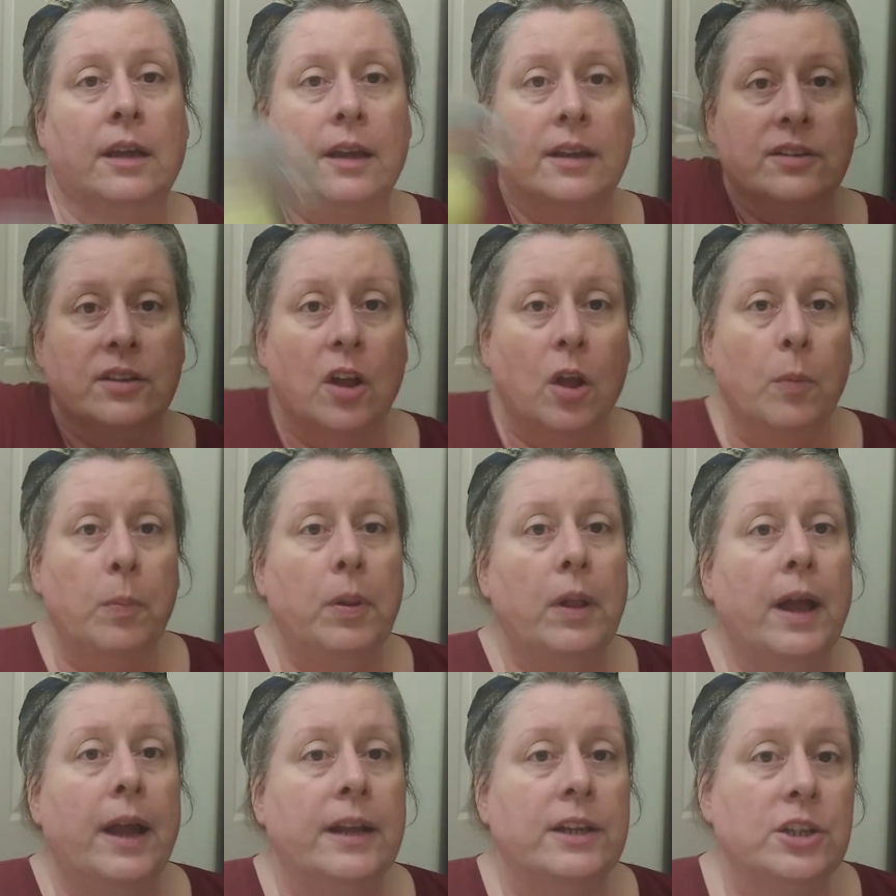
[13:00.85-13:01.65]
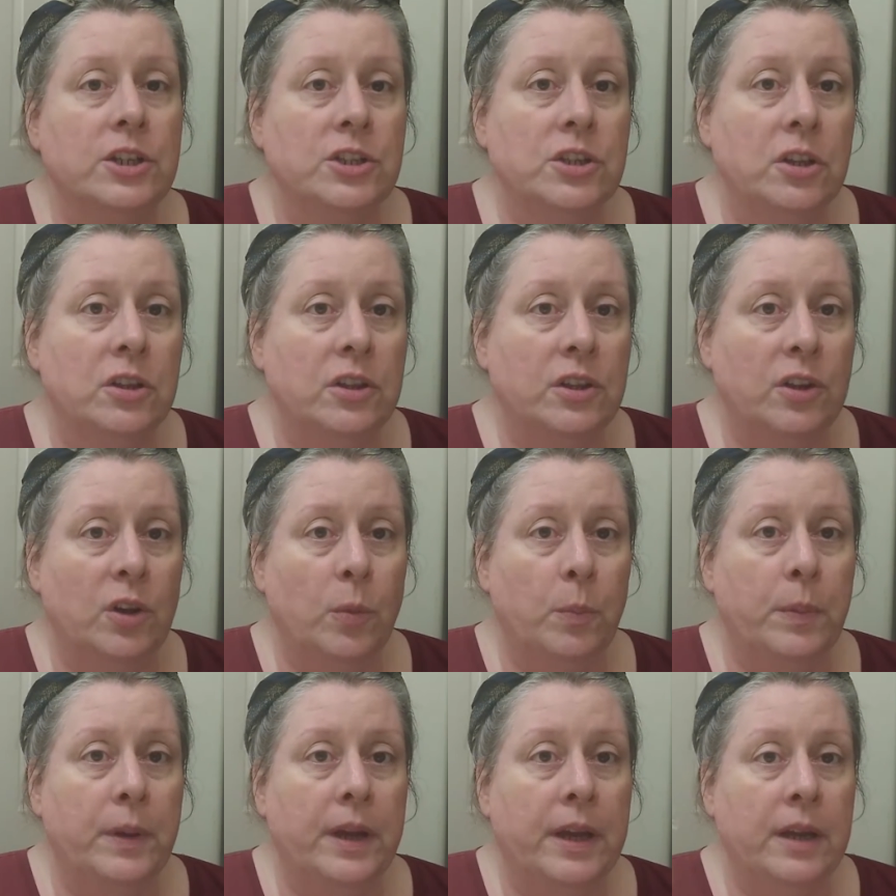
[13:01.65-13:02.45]
is I'll apply just a
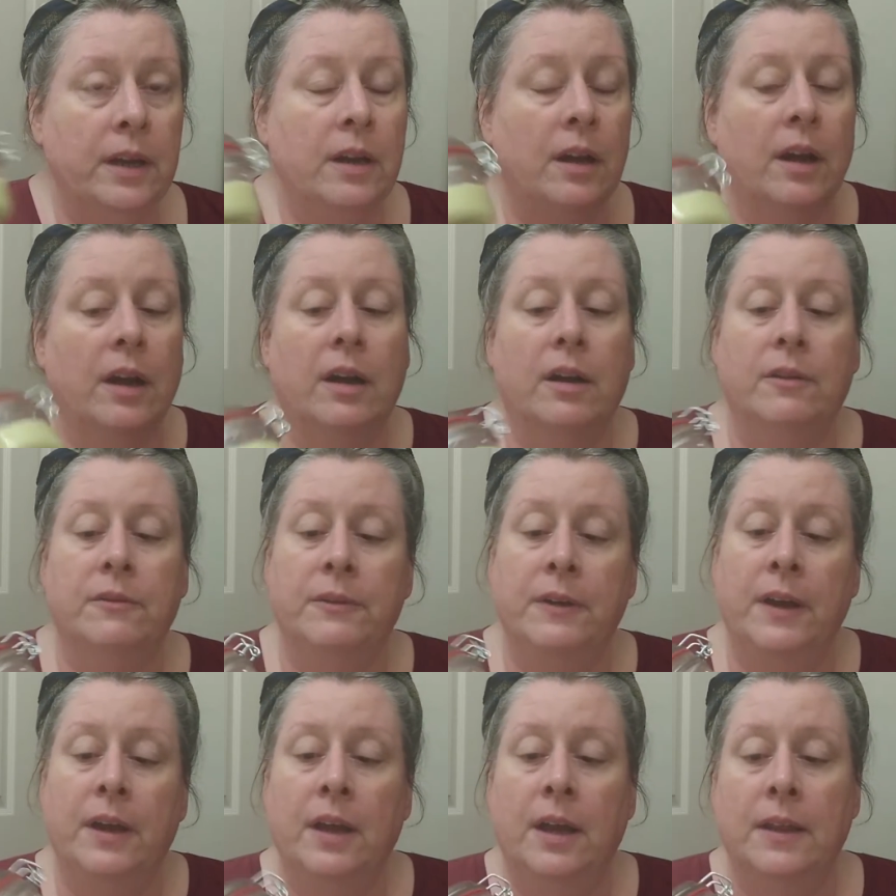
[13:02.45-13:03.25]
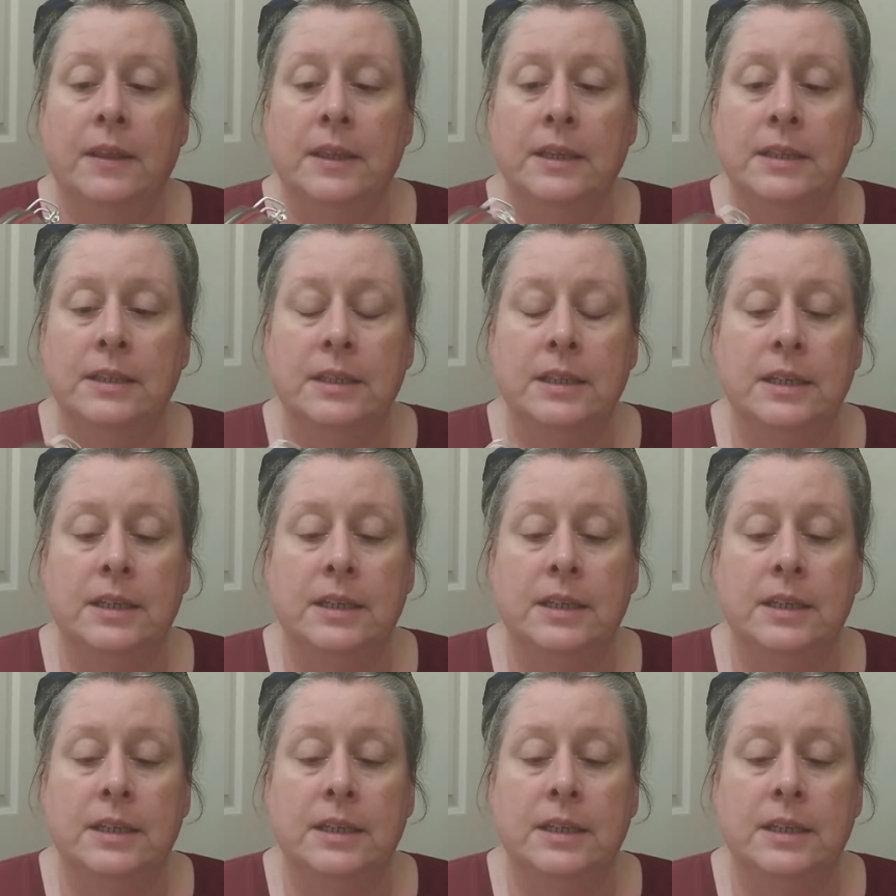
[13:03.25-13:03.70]
little bit of, it's